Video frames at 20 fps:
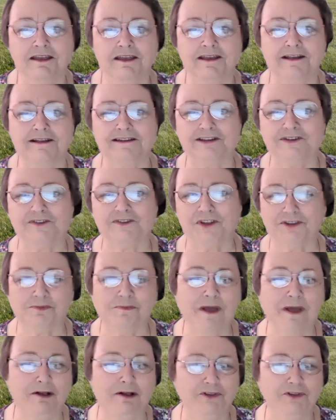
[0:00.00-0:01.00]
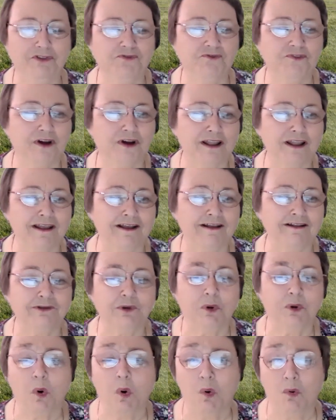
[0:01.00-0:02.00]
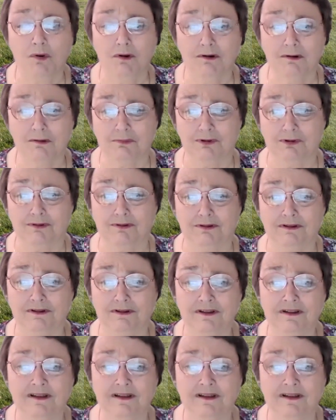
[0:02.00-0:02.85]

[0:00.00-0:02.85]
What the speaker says: It smells funny. It's horrible.